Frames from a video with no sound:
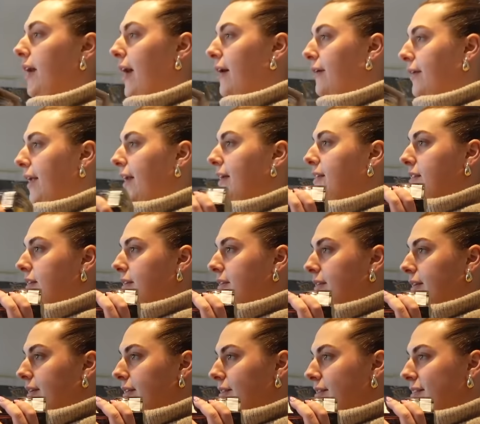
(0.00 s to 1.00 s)
pound
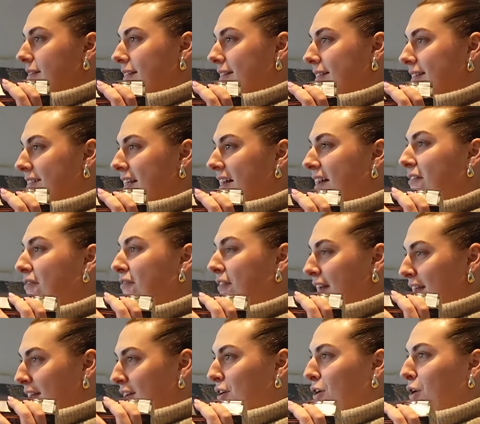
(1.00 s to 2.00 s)
lettuces, like a
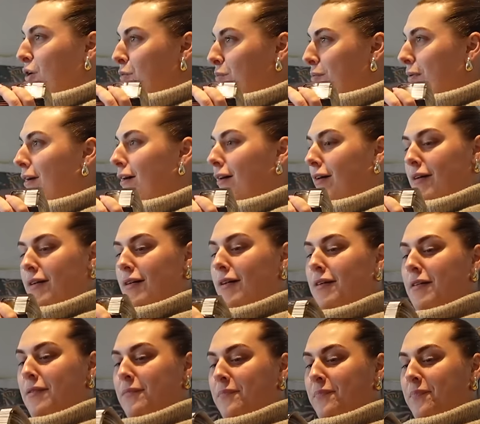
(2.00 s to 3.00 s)
fake goo pot.
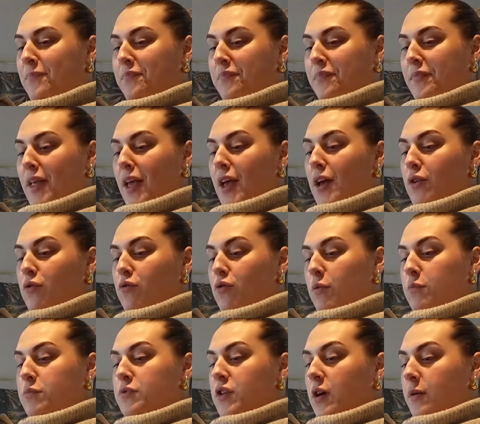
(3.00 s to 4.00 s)

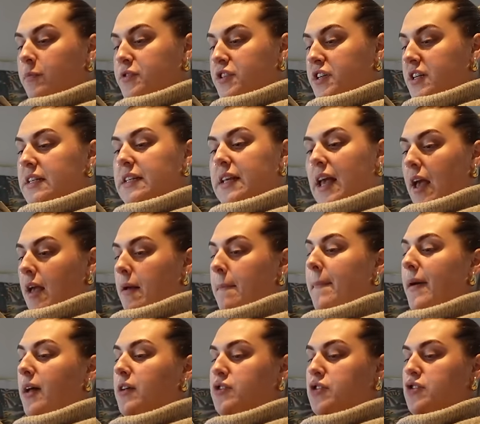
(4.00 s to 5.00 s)
Crumb top cheesecake,
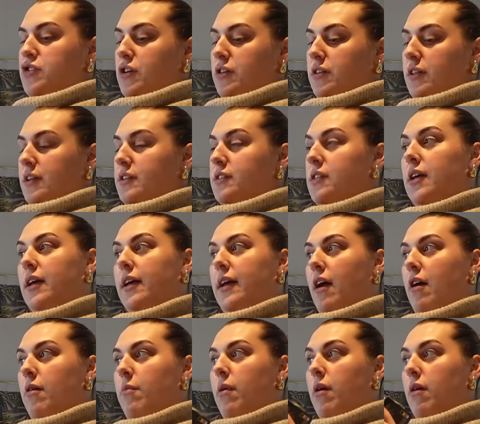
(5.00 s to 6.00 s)
Belgian chocolate and salted caramel.